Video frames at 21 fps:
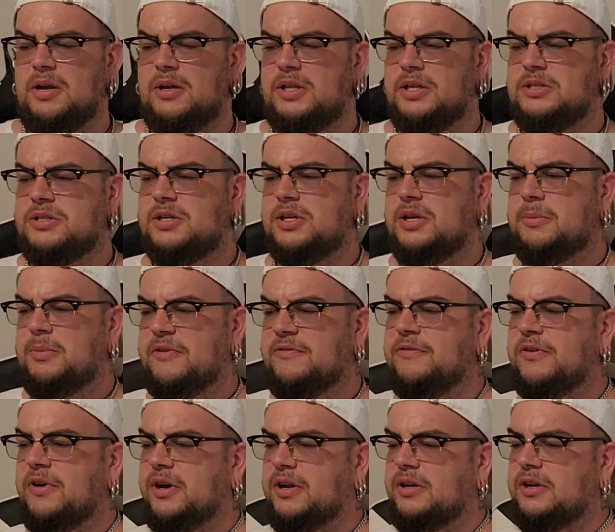This is gonna be
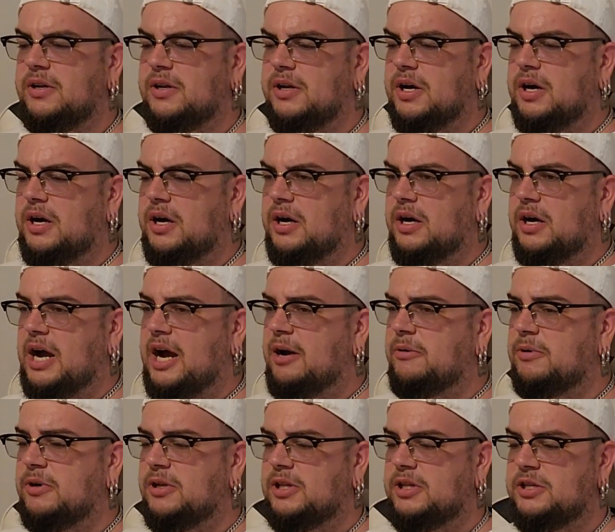fun. I
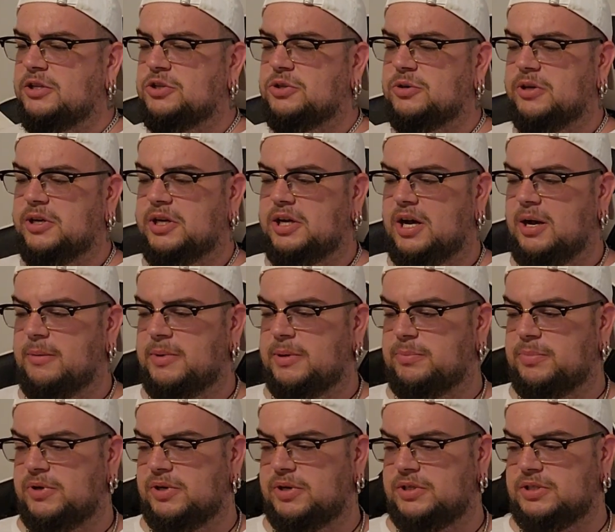really enjoy
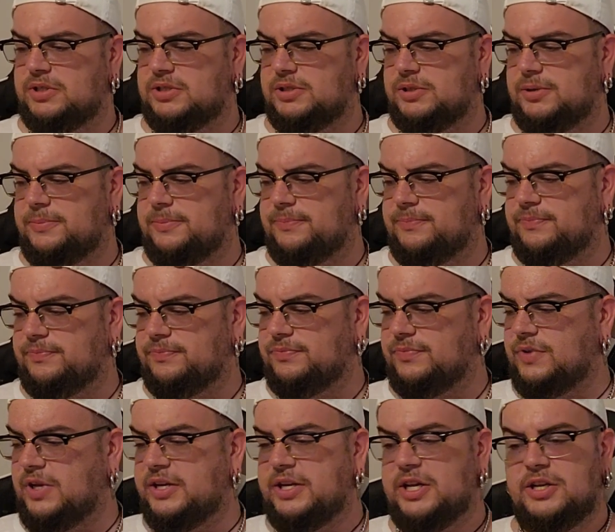comic books.
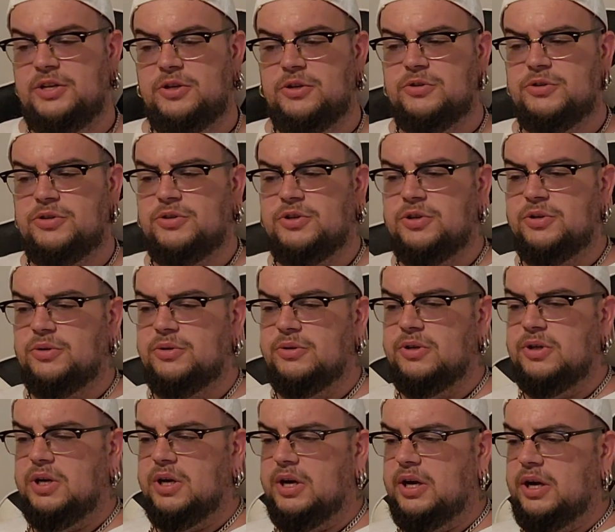I didn't used to.
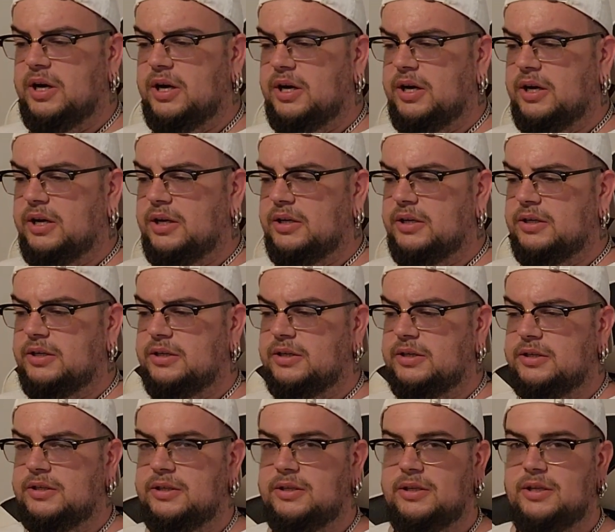I
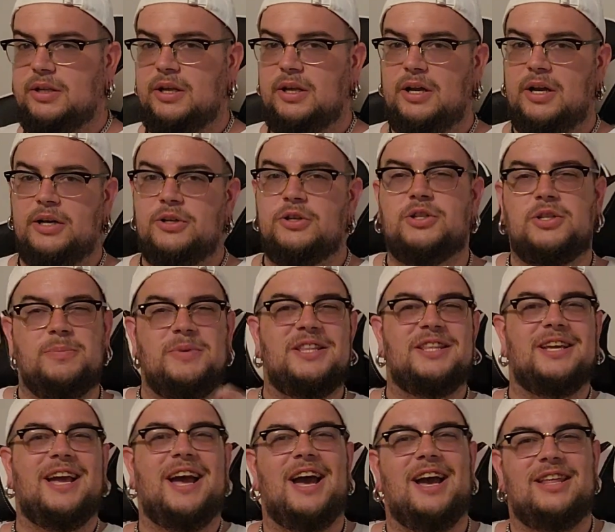used to be
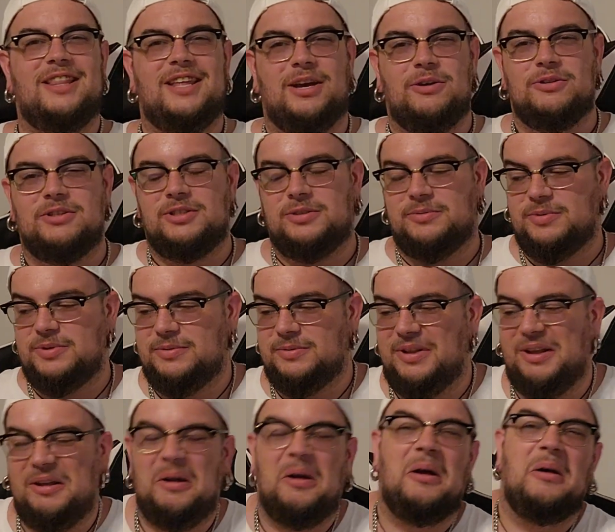the guy that was just
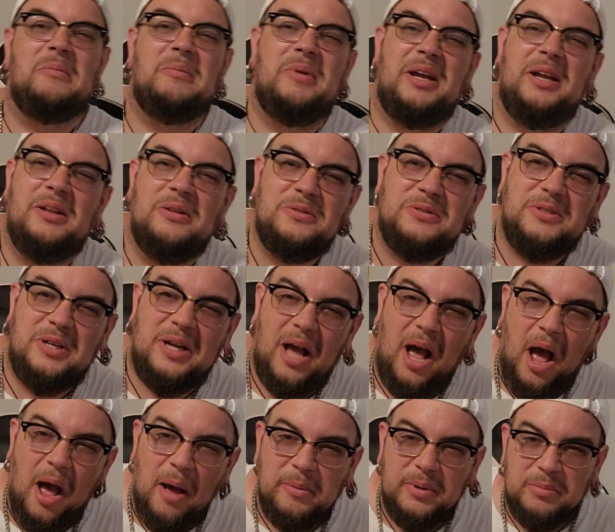like, oh man, those are
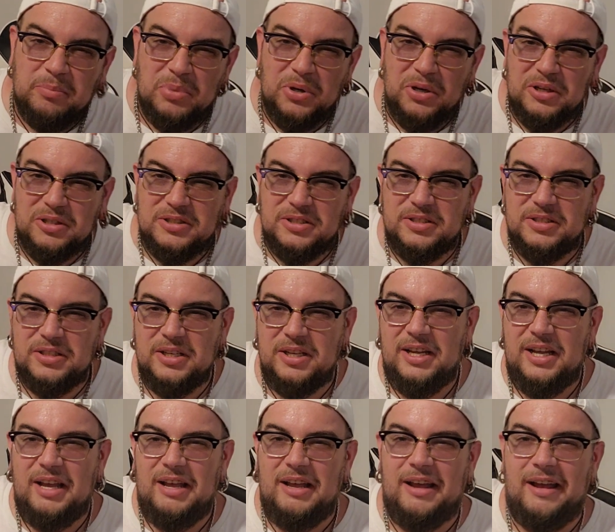comic books,
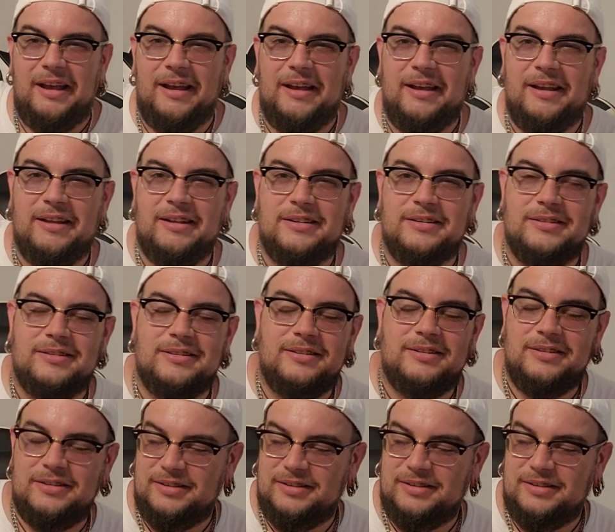and